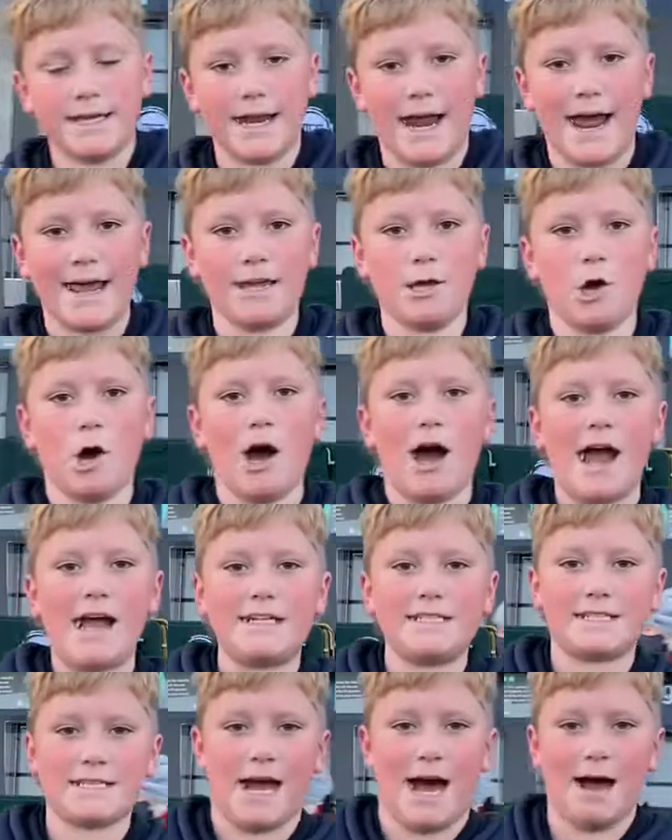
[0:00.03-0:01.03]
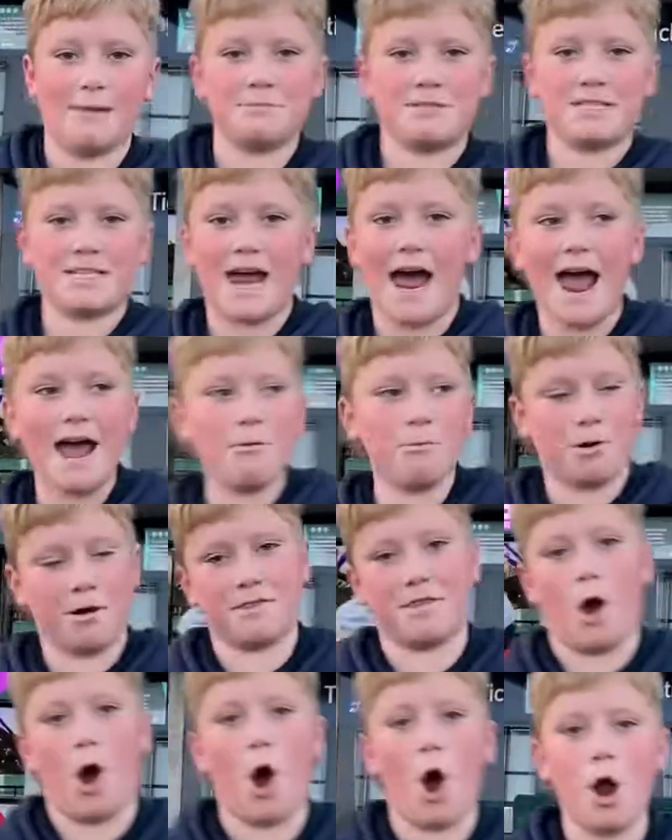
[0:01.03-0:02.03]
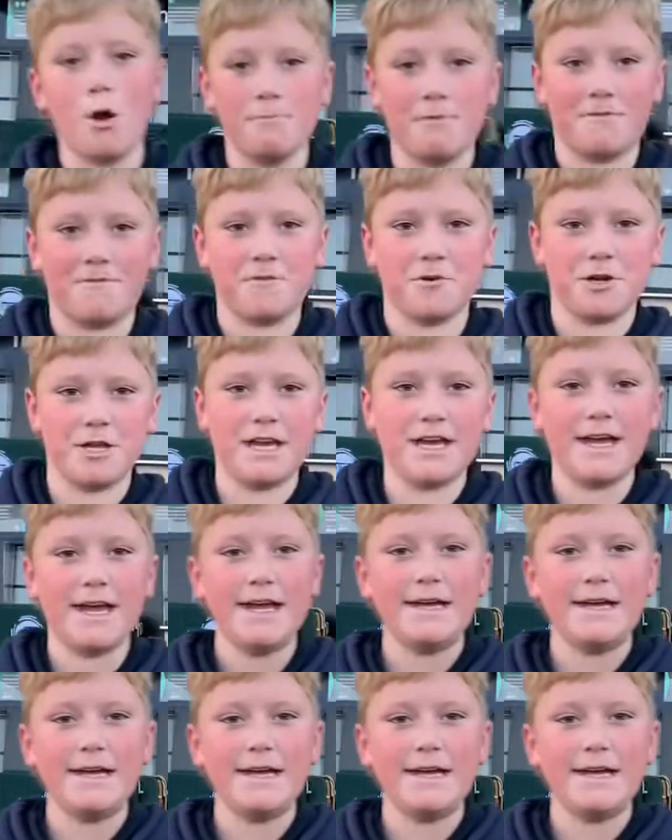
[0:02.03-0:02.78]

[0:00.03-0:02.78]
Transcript: Hi guys, um, today we're at the home of footy.